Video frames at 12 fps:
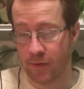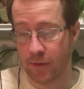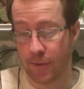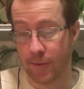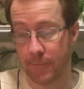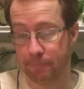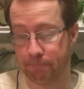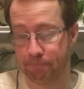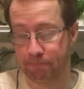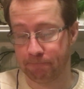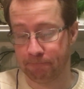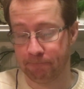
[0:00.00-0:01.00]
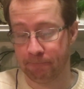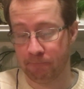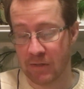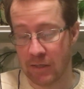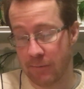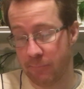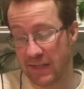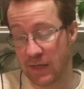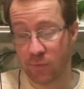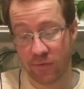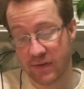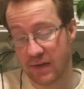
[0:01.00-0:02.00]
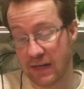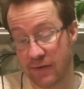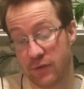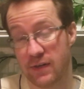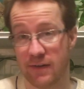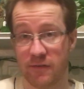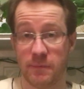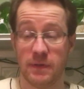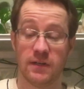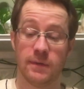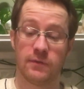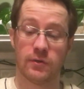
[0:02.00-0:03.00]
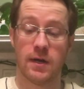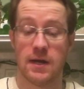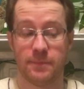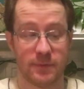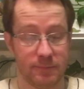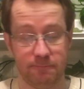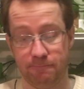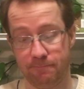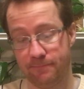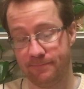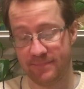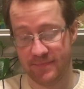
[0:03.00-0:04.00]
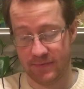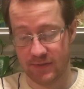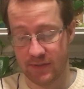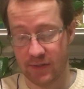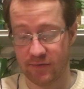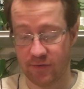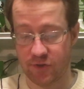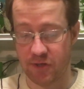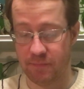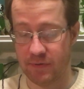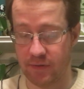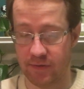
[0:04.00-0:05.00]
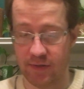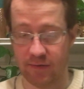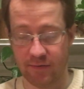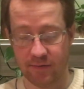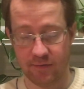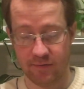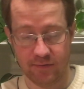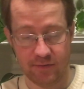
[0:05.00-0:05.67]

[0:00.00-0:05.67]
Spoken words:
But that one's not advertised as being double dry hopped. So let's just jump into this.